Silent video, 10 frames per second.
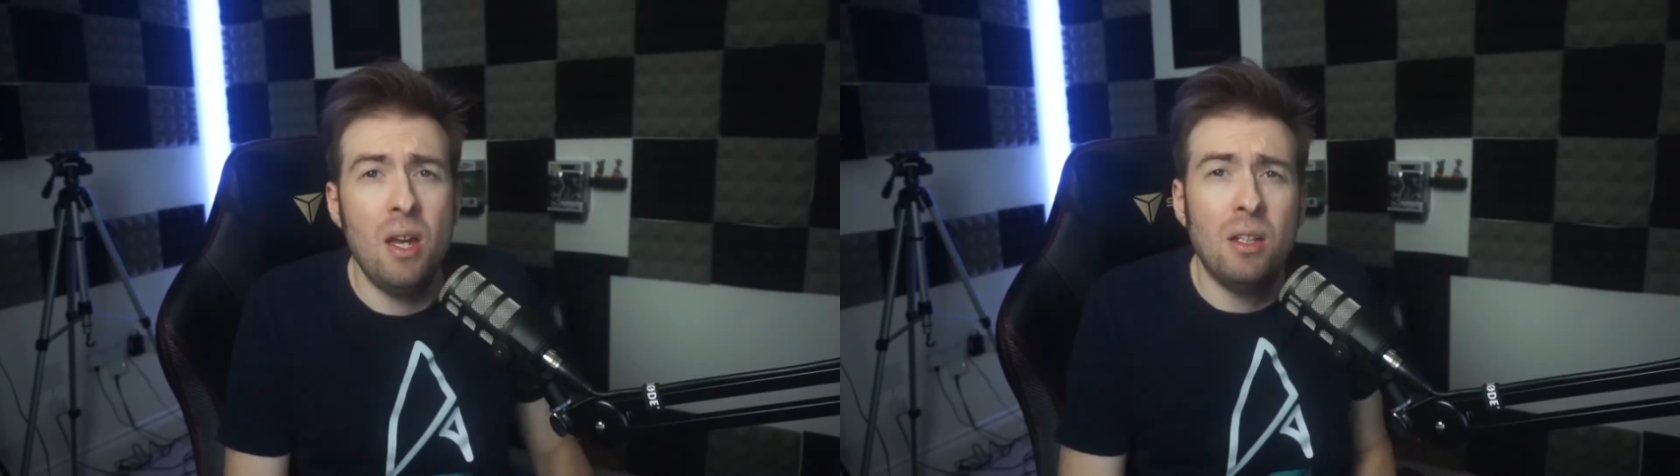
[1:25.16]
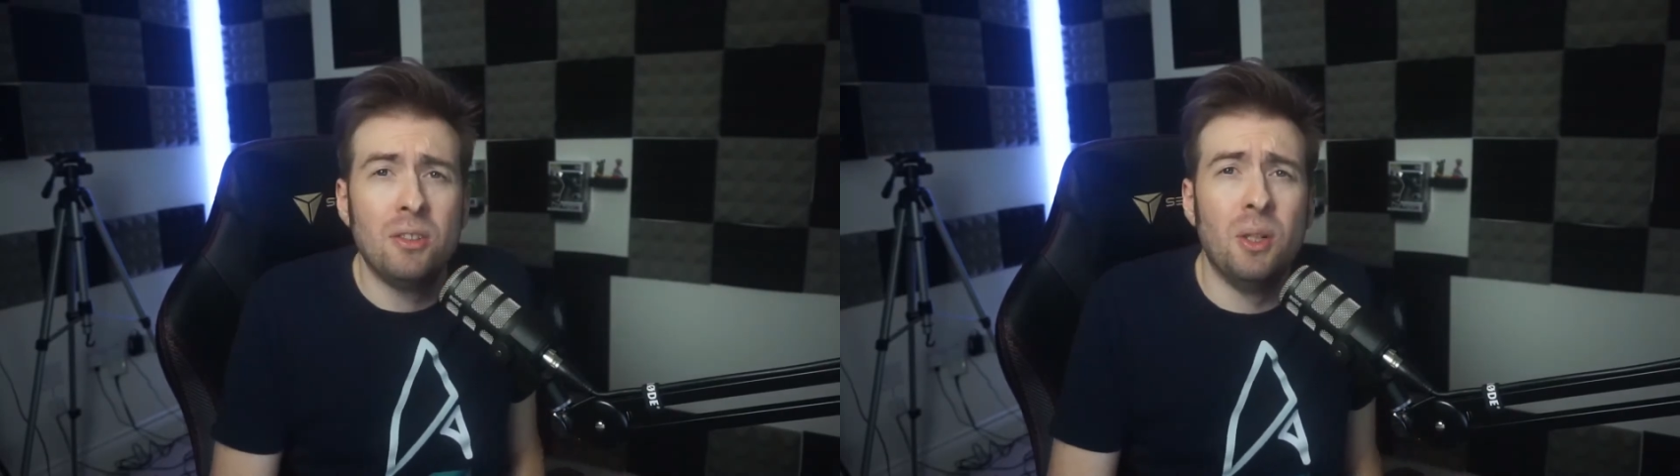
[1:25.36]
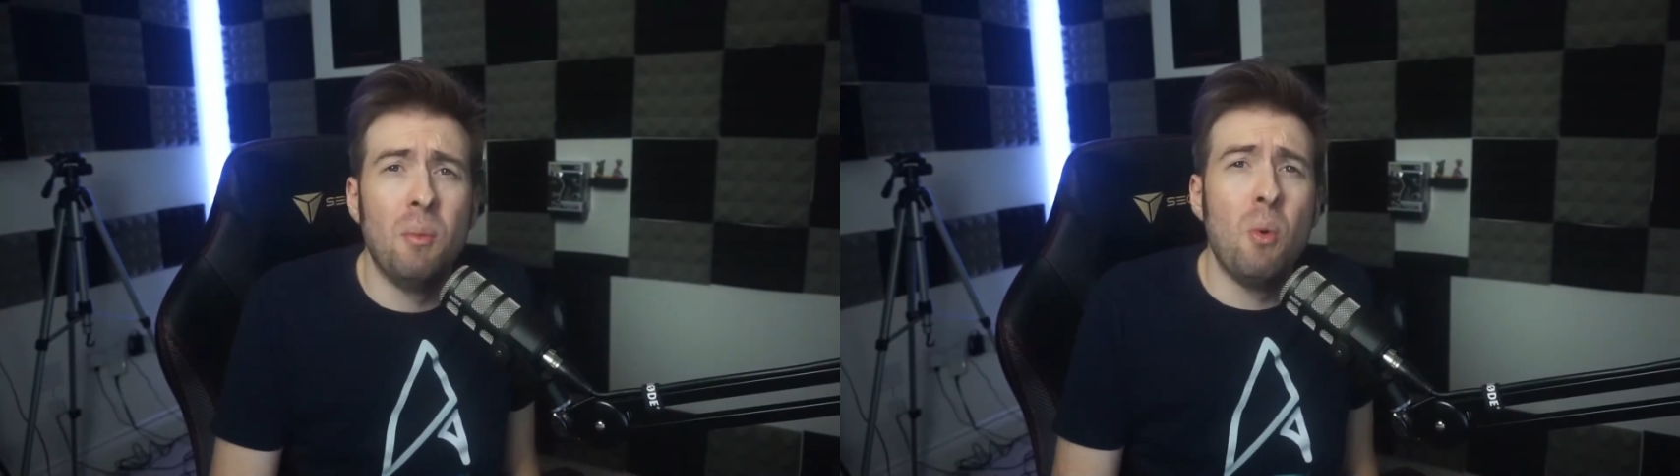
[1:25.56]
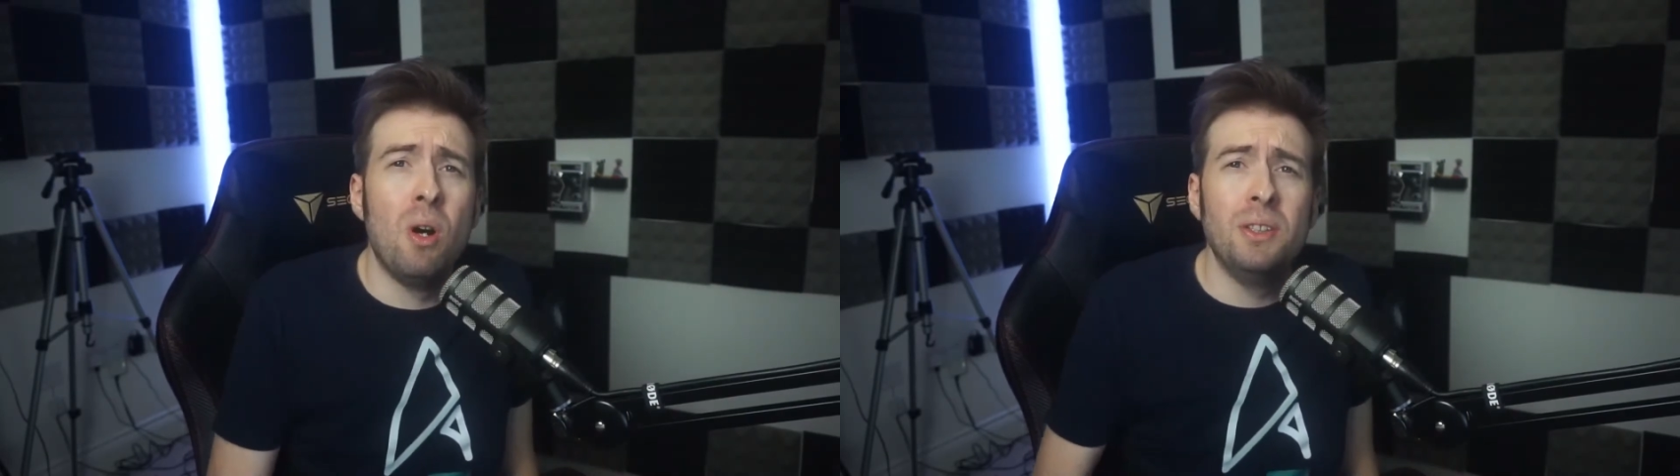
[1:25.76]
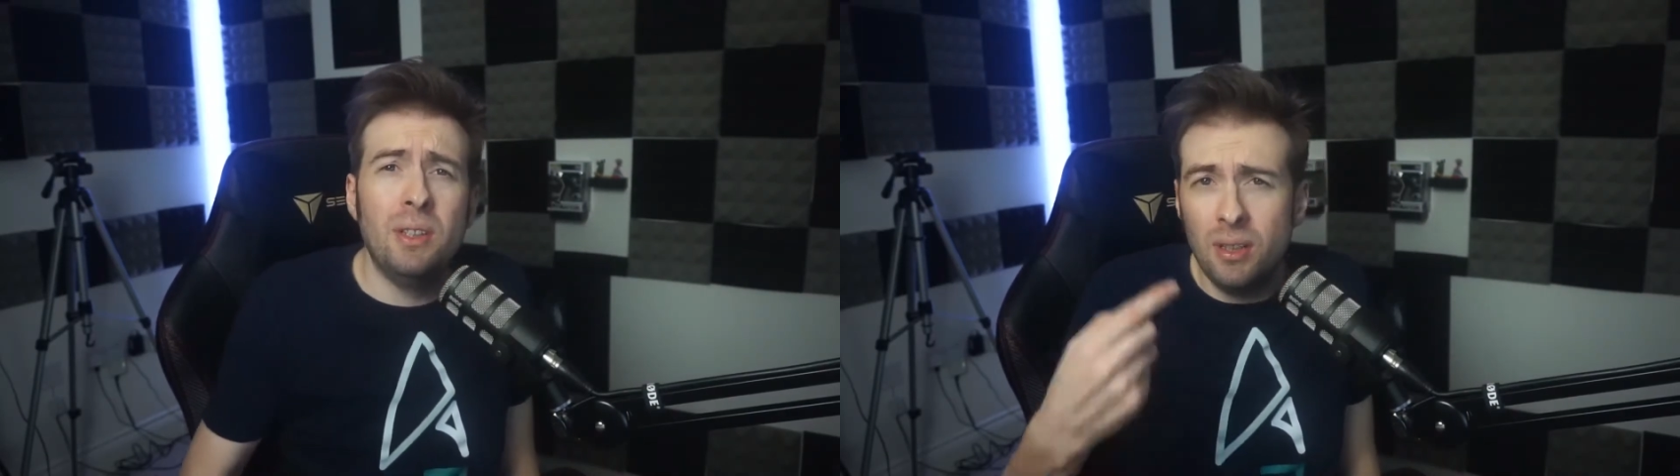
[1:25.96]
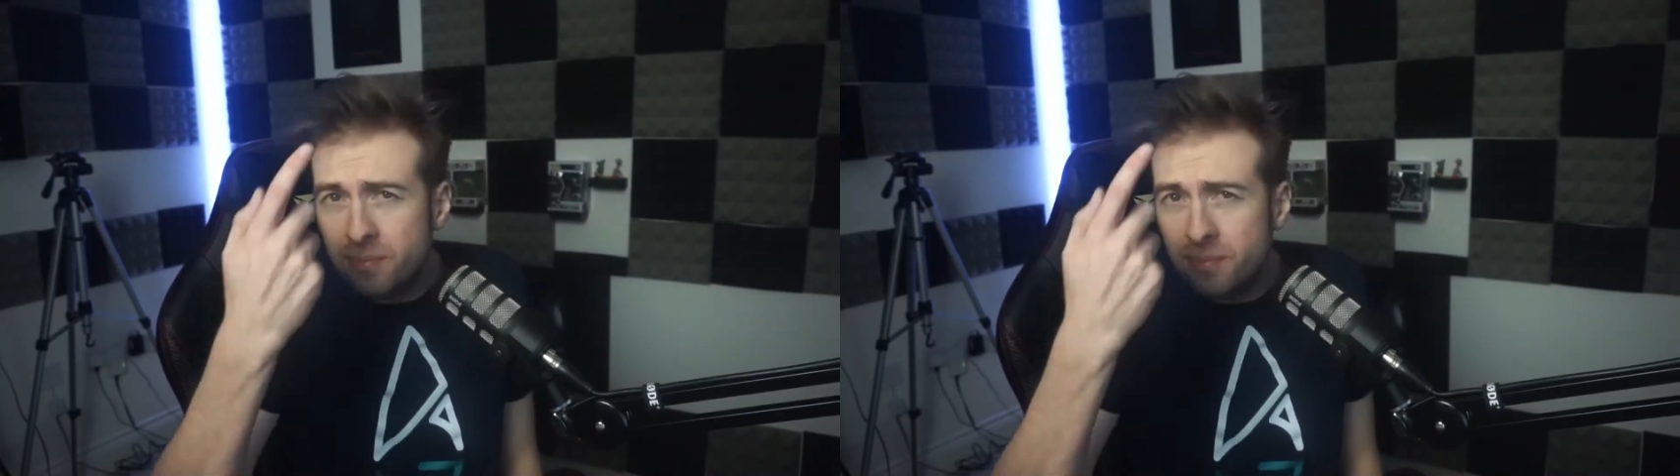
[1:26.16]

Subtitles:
Number 1,